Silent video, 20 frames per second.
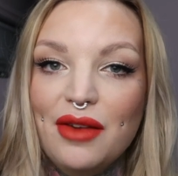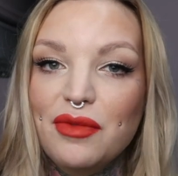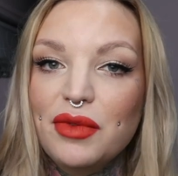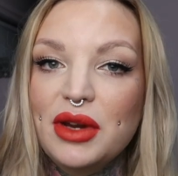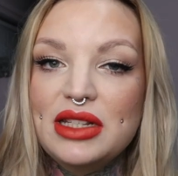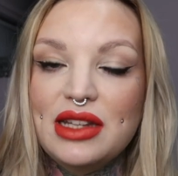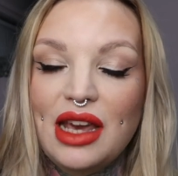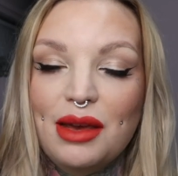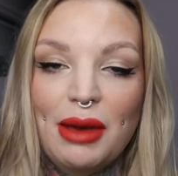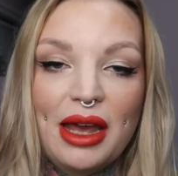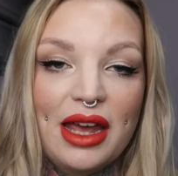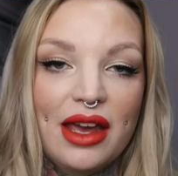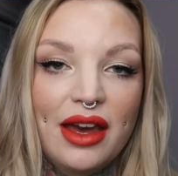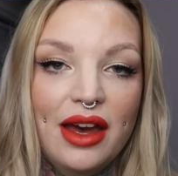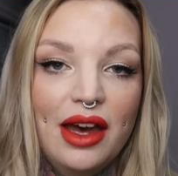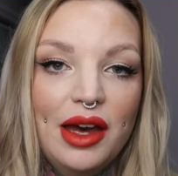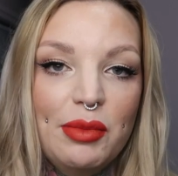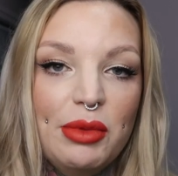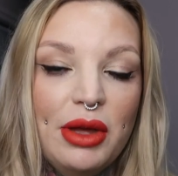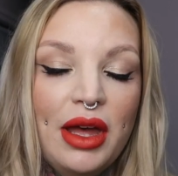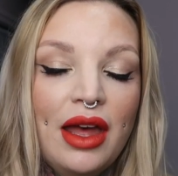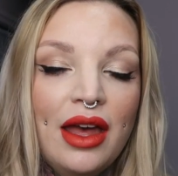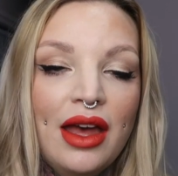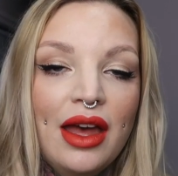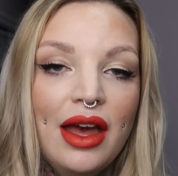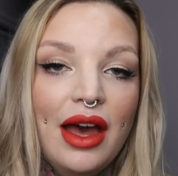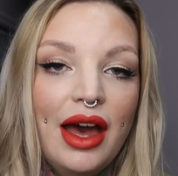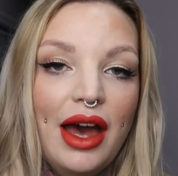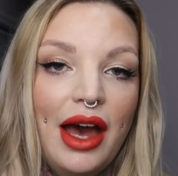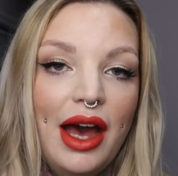everyday makeup,
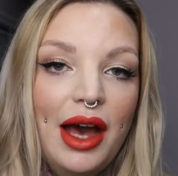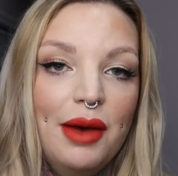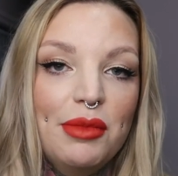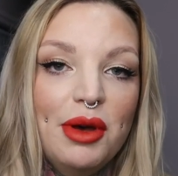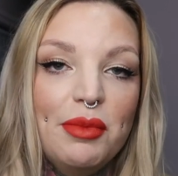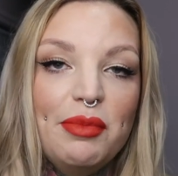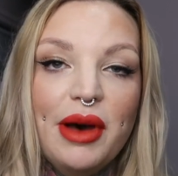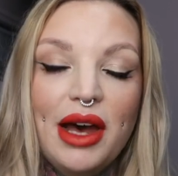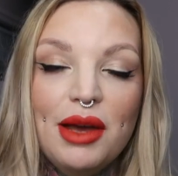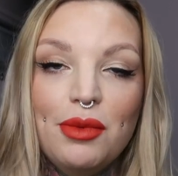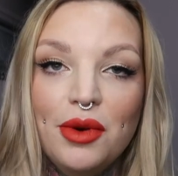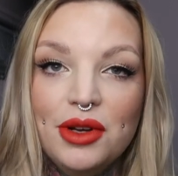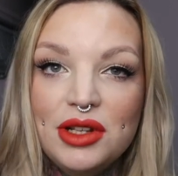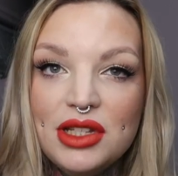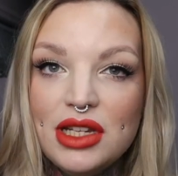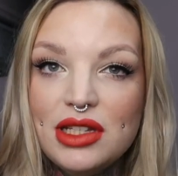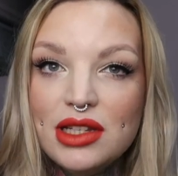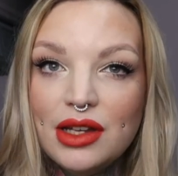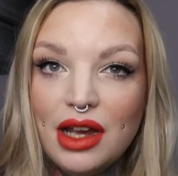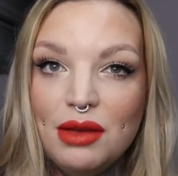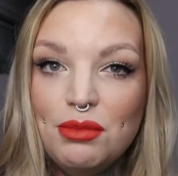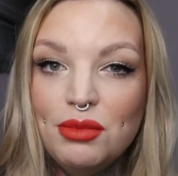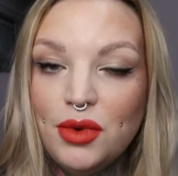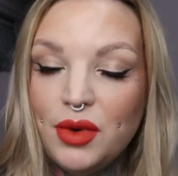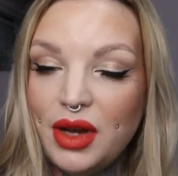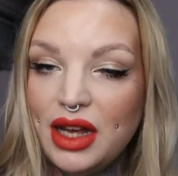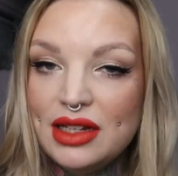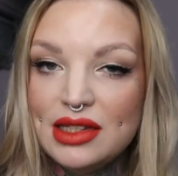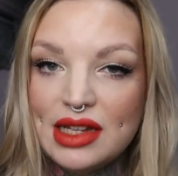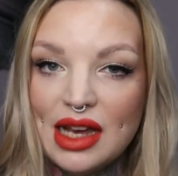but I wanted to go
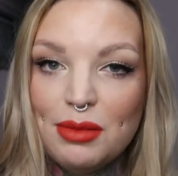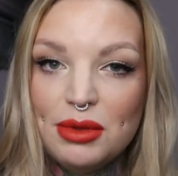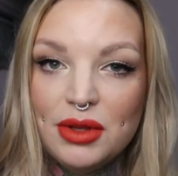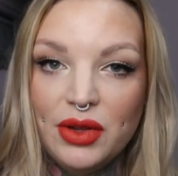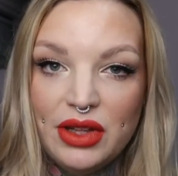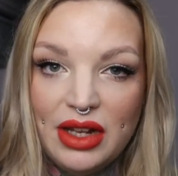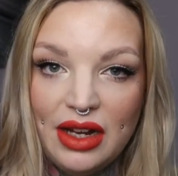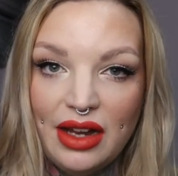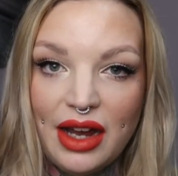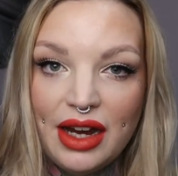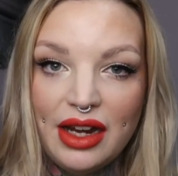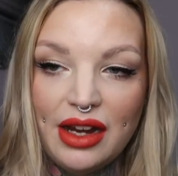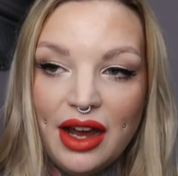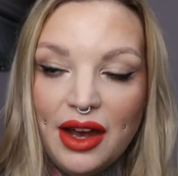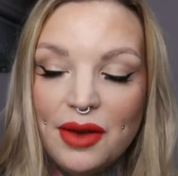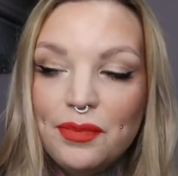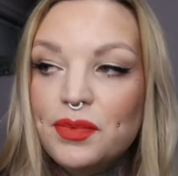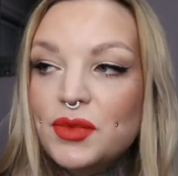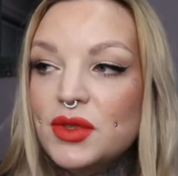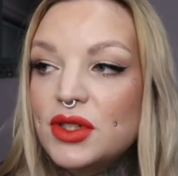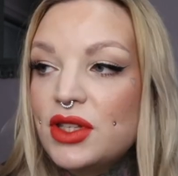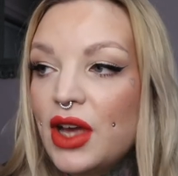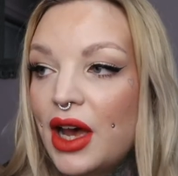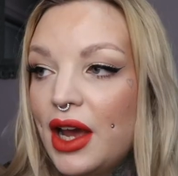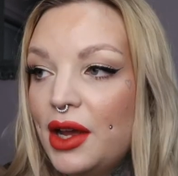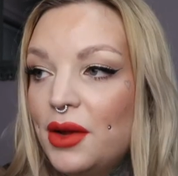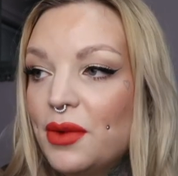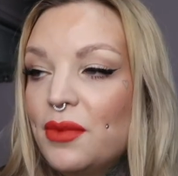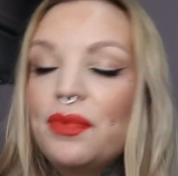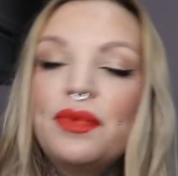more in depth on the liner.
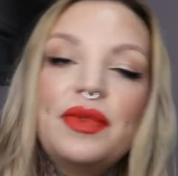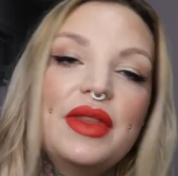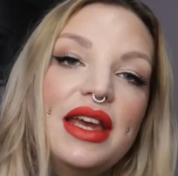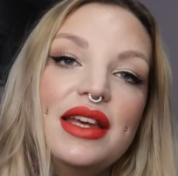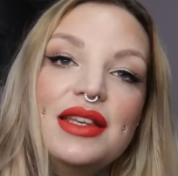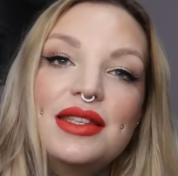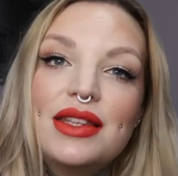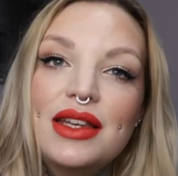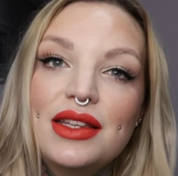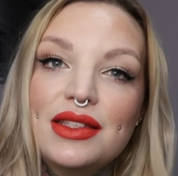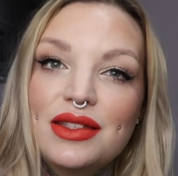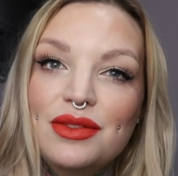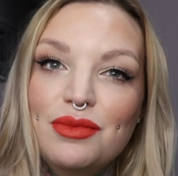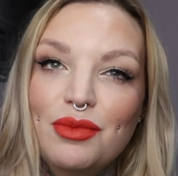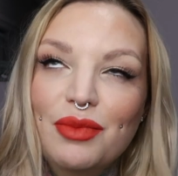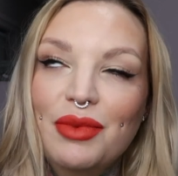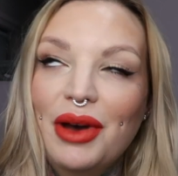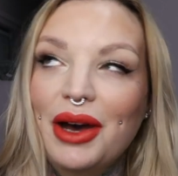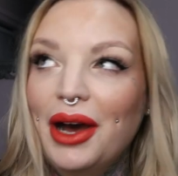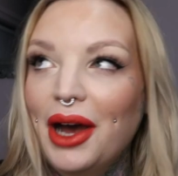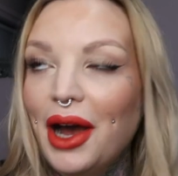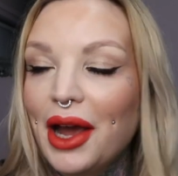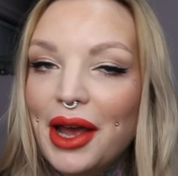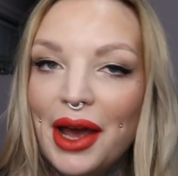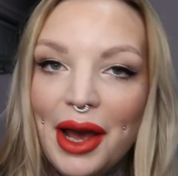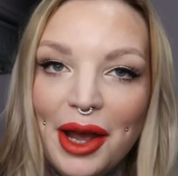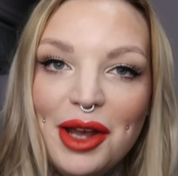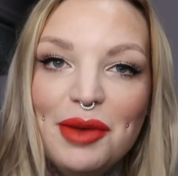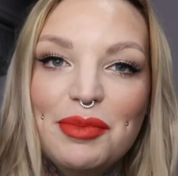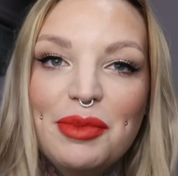So this is, I
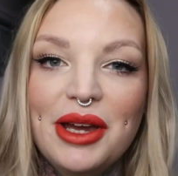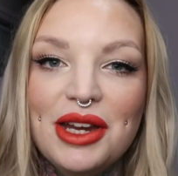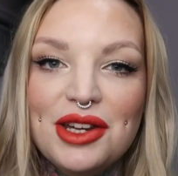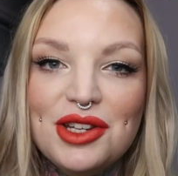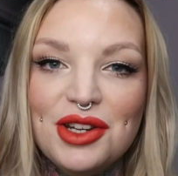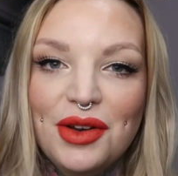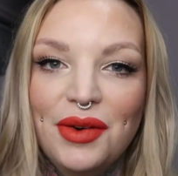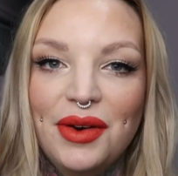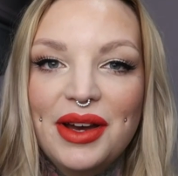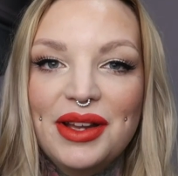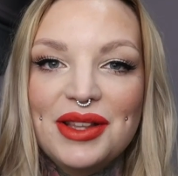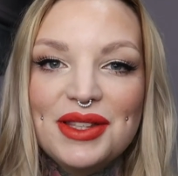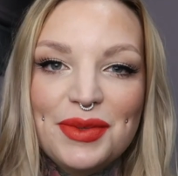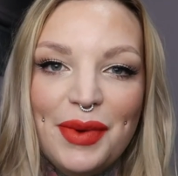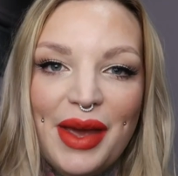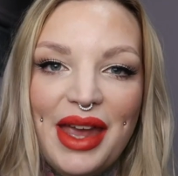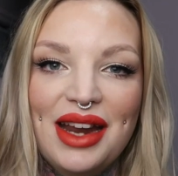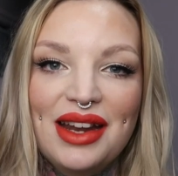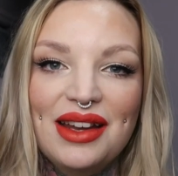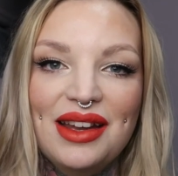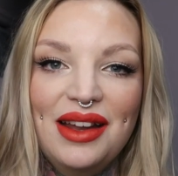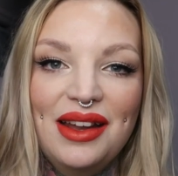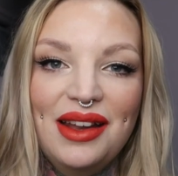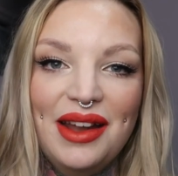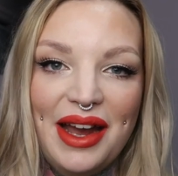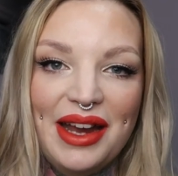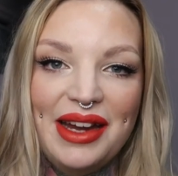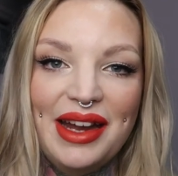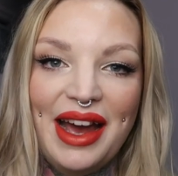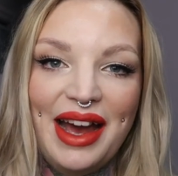hope, a short and sweet
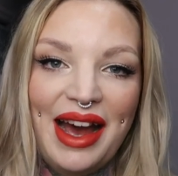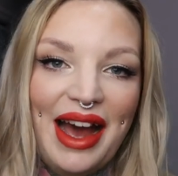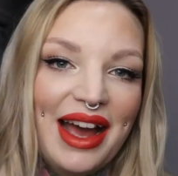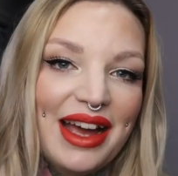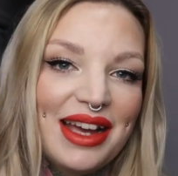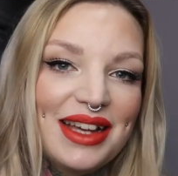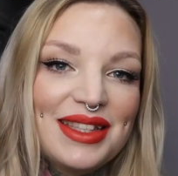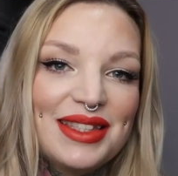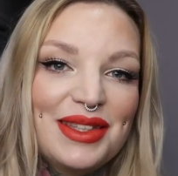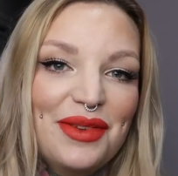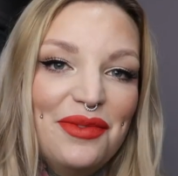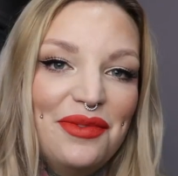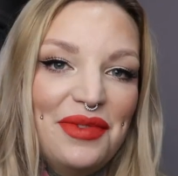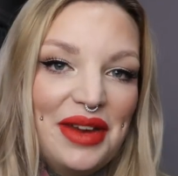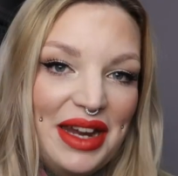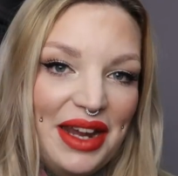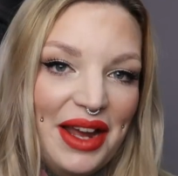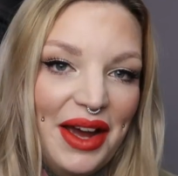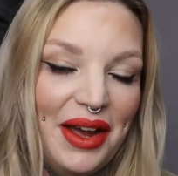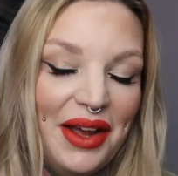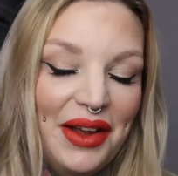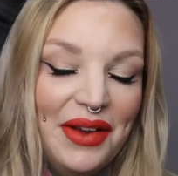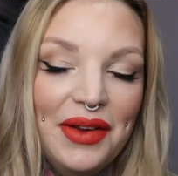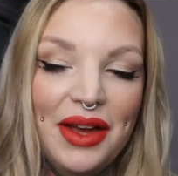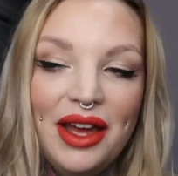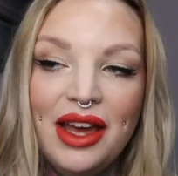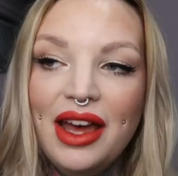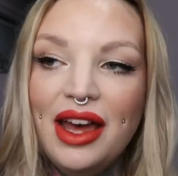liner hacks video.